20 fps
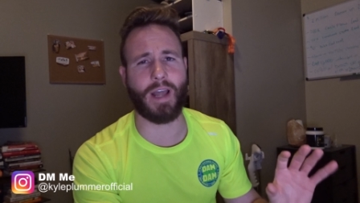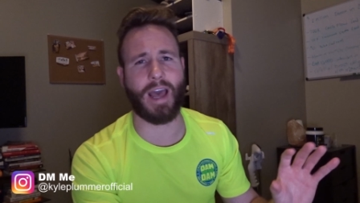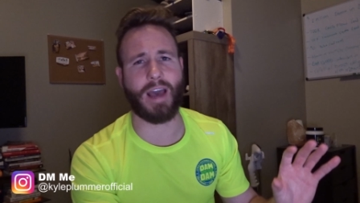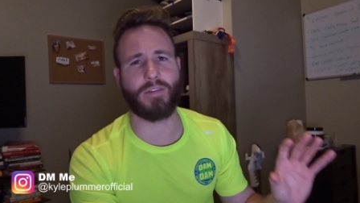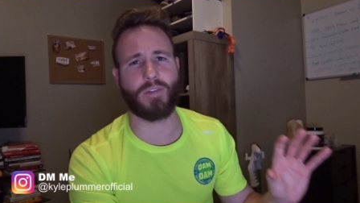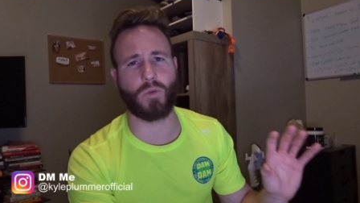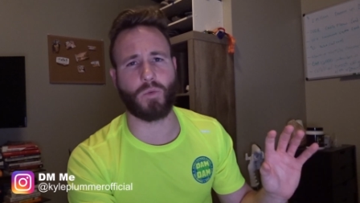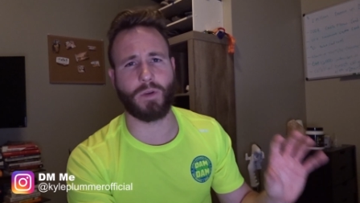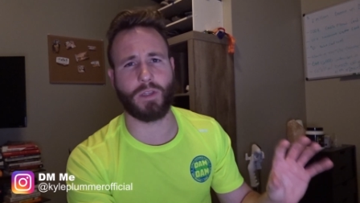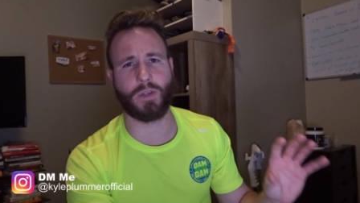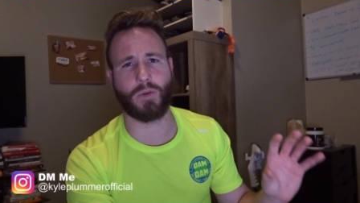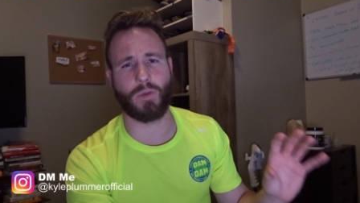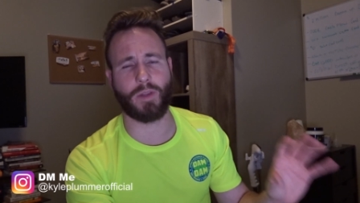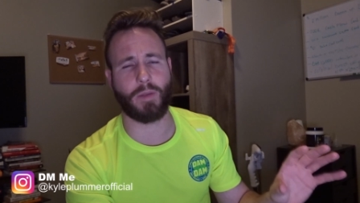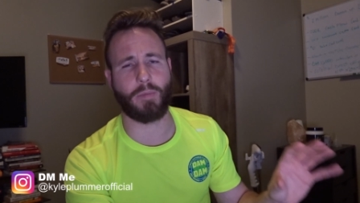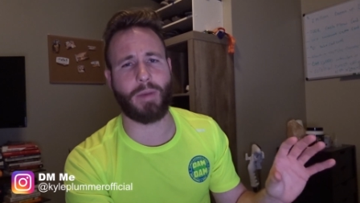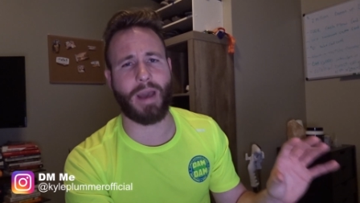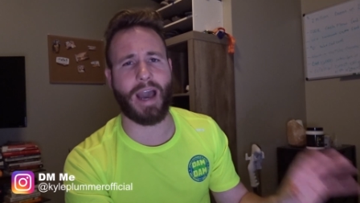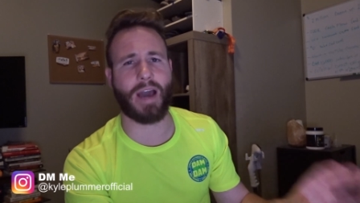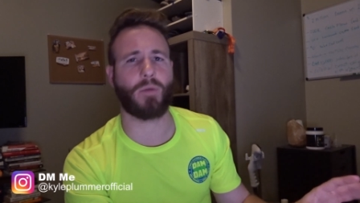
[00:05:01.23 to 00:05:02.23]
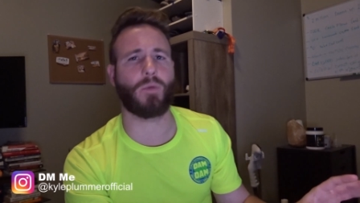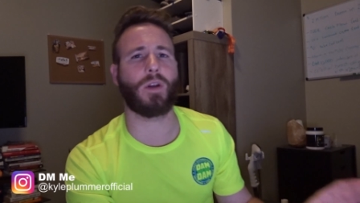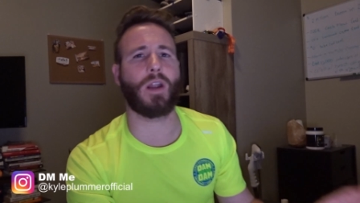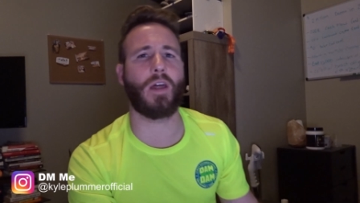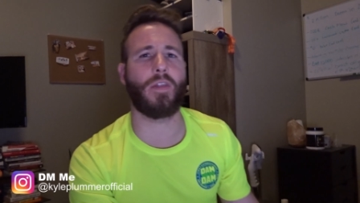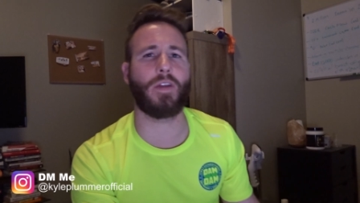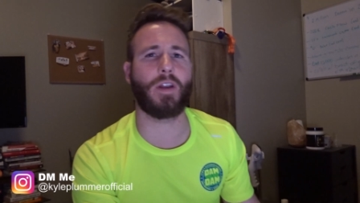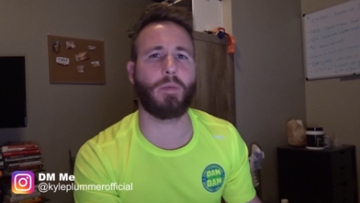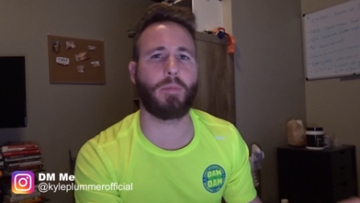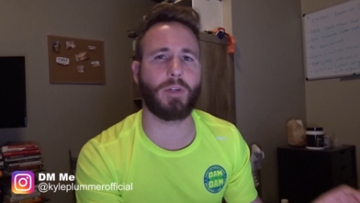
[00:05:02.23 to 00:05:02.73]
to have a really, really bad one on
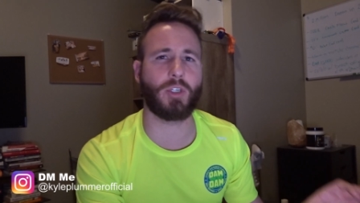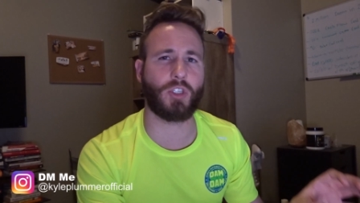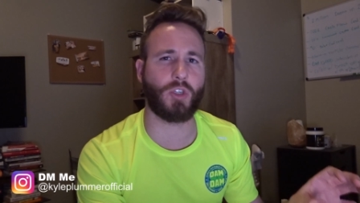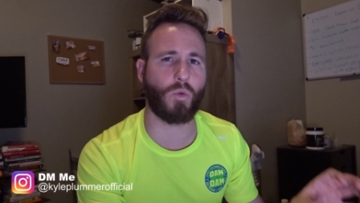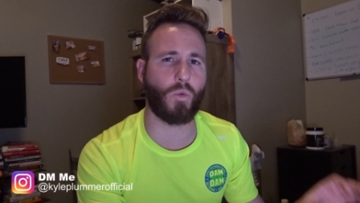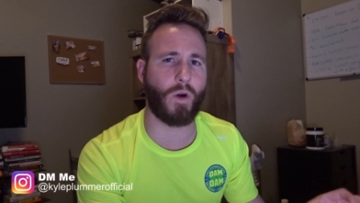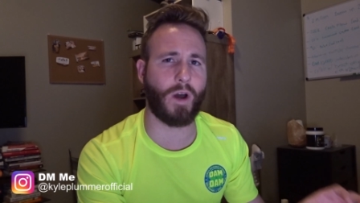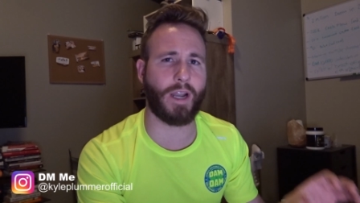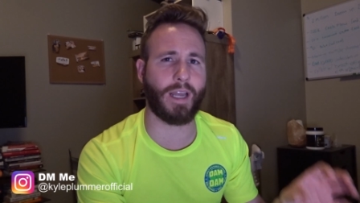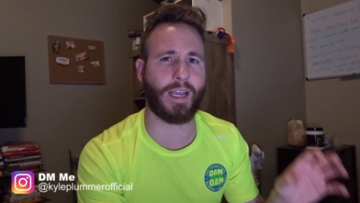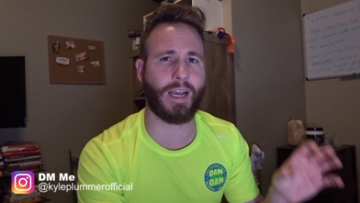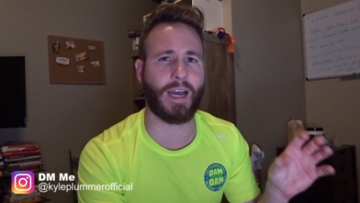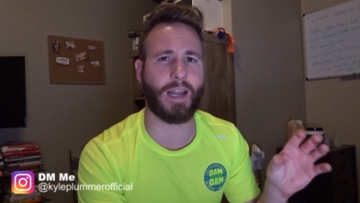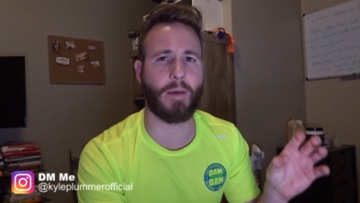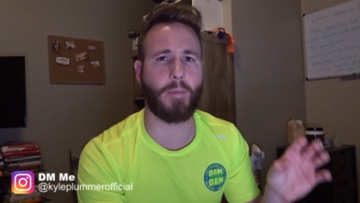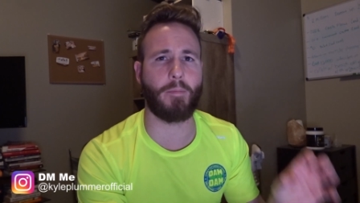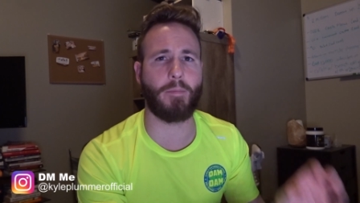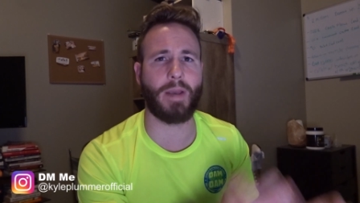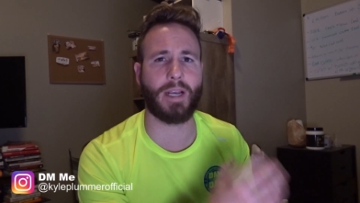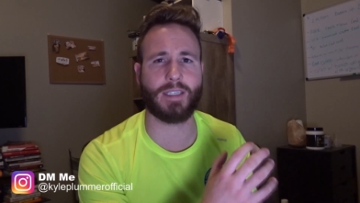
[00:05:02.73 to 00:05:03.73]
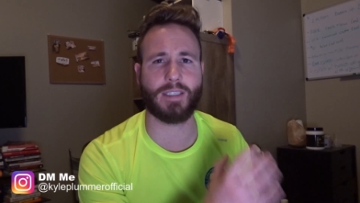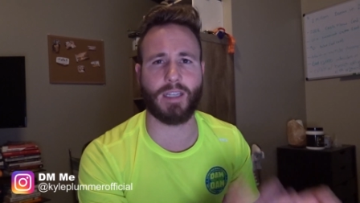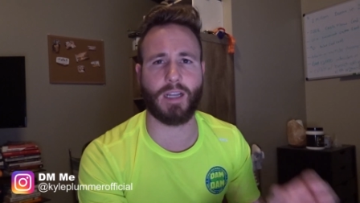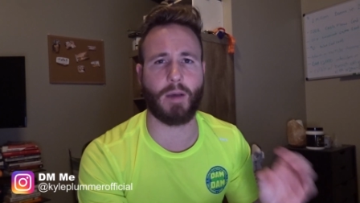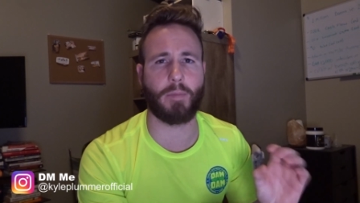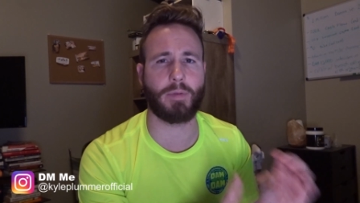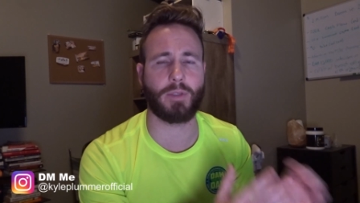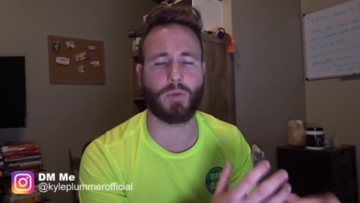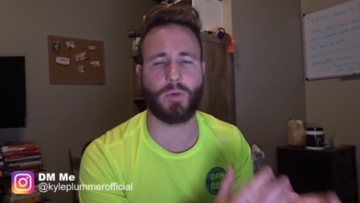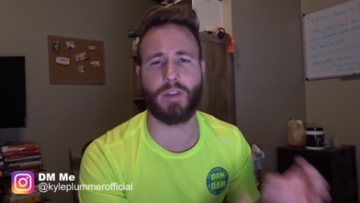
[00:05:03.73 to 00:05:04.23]
there, but you want to kind of mix it up
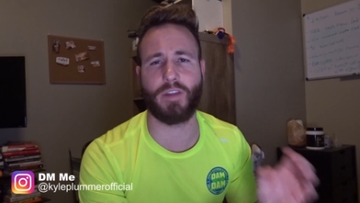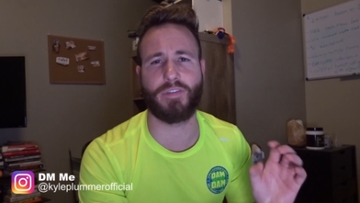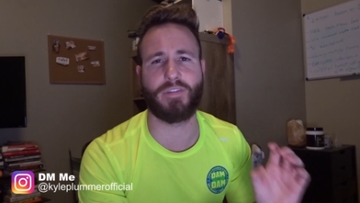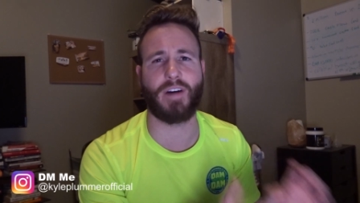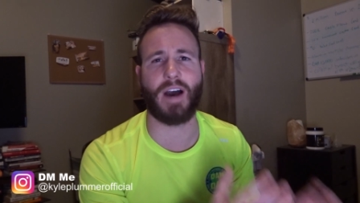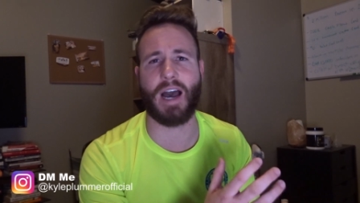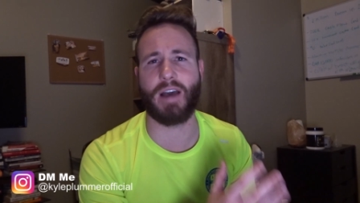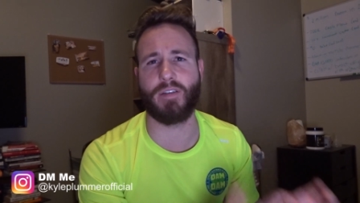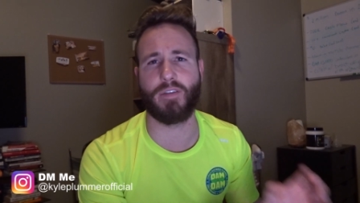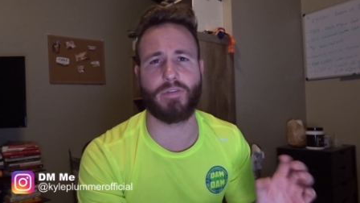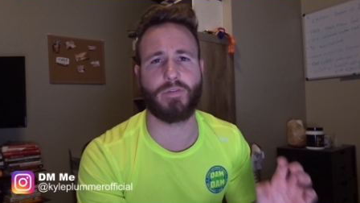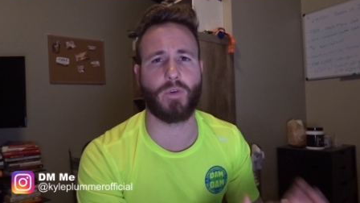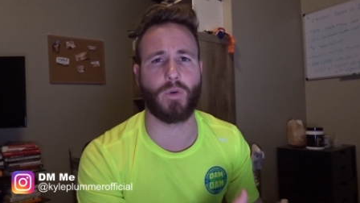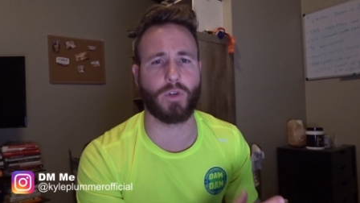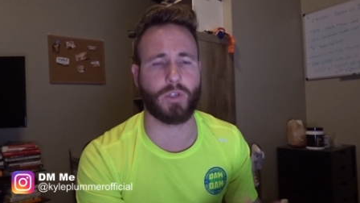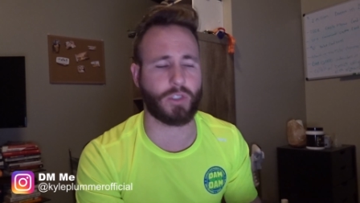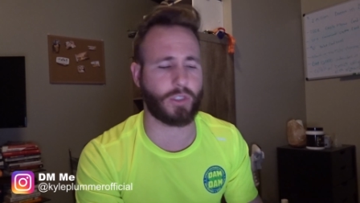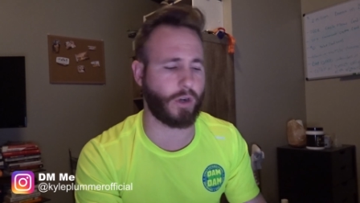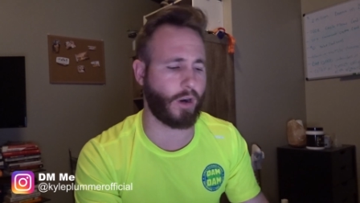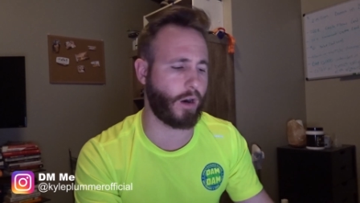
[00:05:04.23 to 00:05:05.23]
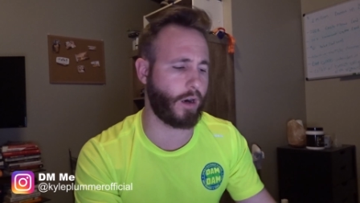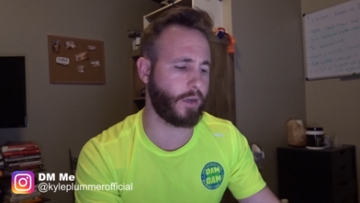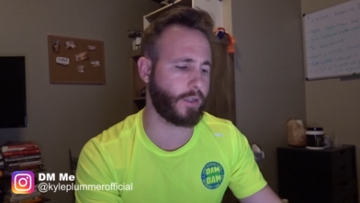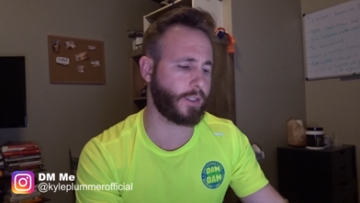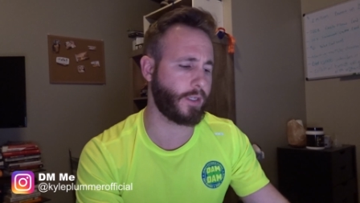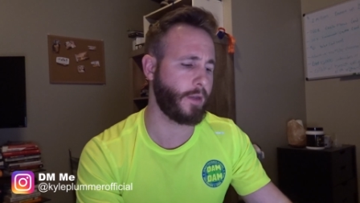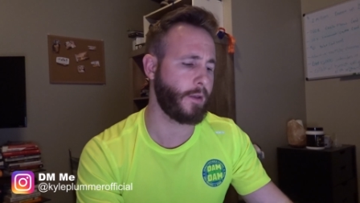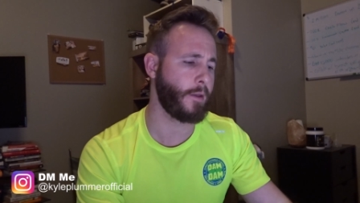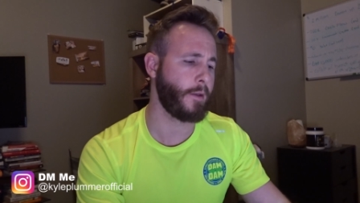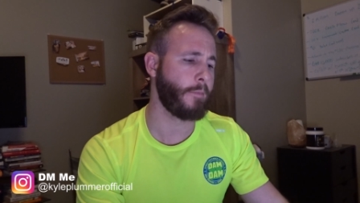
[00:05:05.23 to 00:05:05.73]
between the 5 and 4
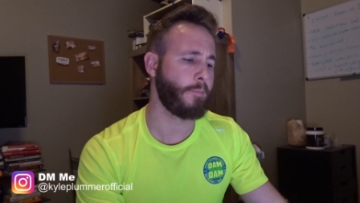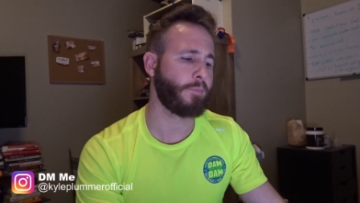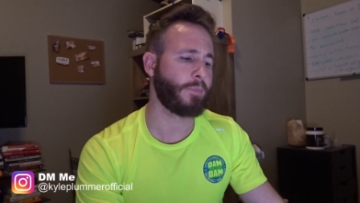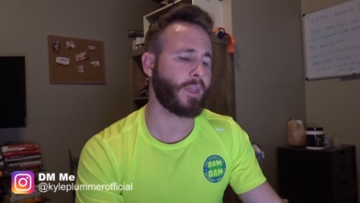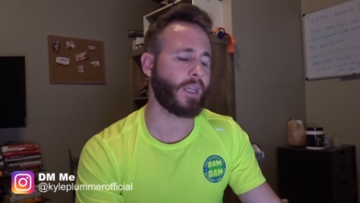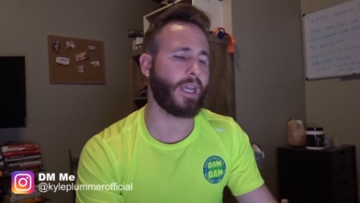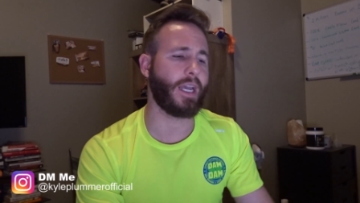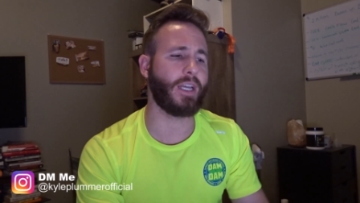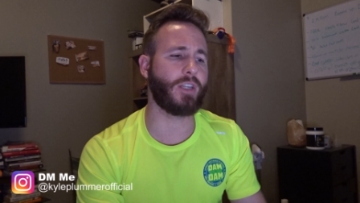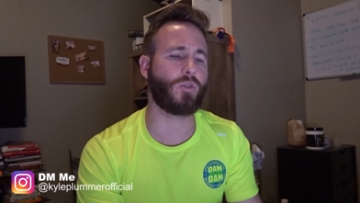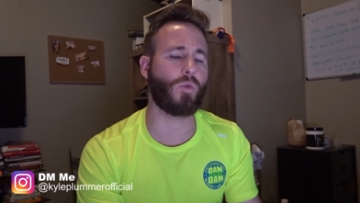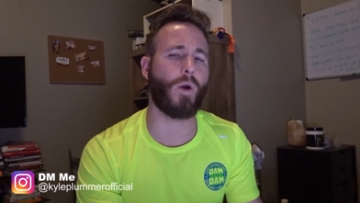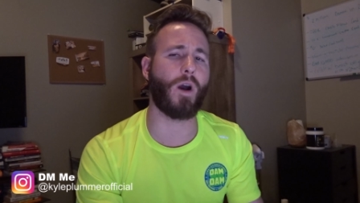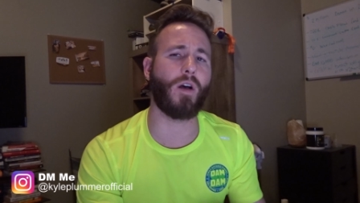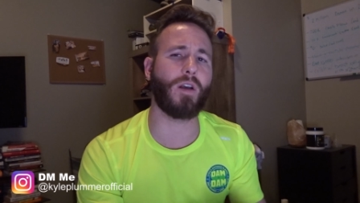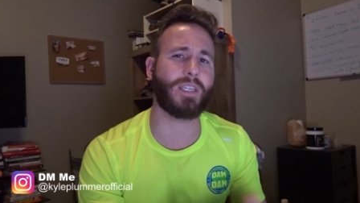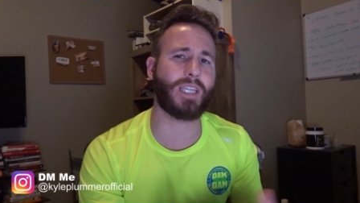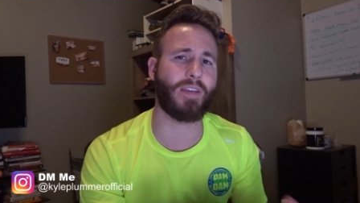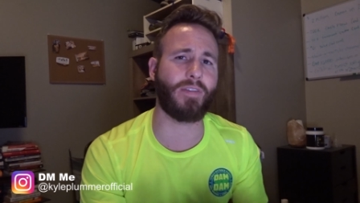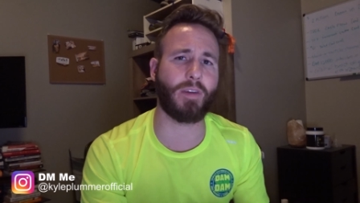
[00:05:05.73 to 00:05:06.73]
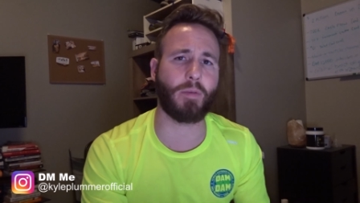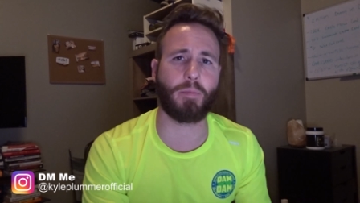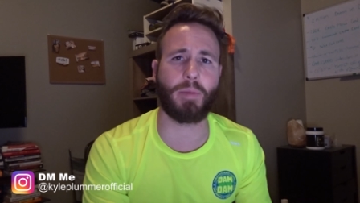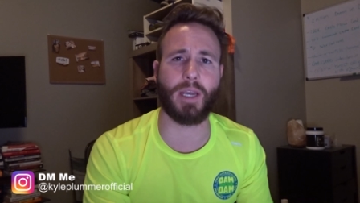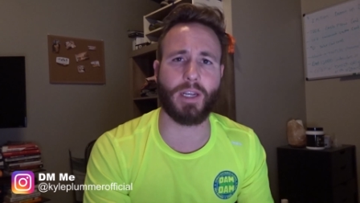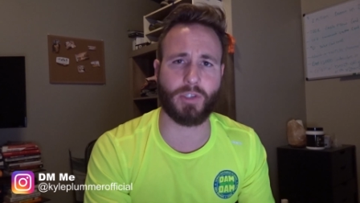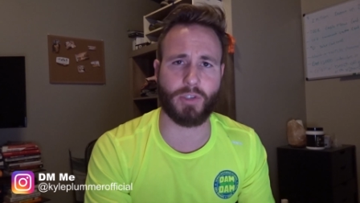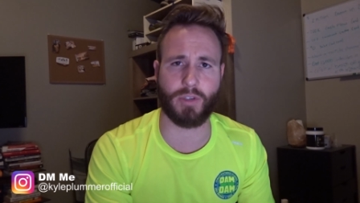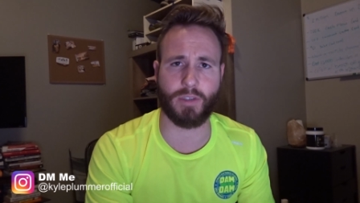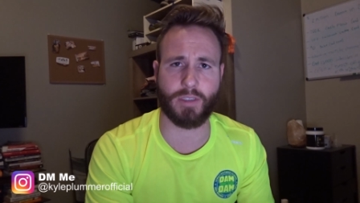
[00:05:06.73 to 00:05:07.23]
stars, as well as having
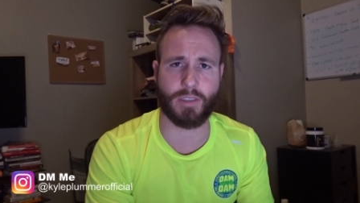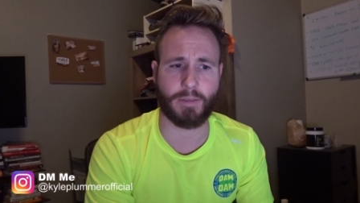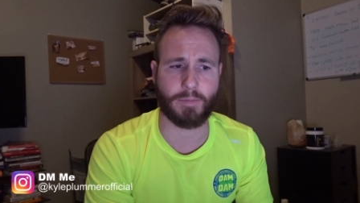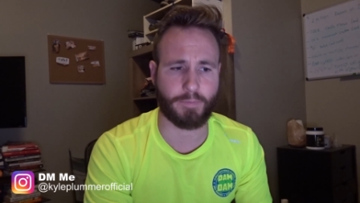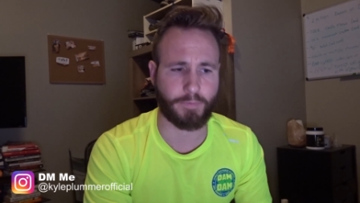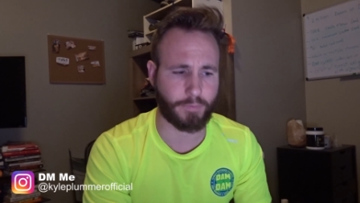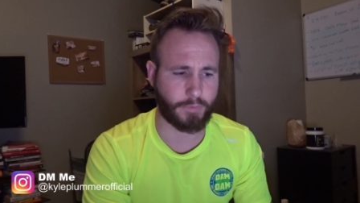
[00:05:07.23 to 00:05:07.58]
pictures.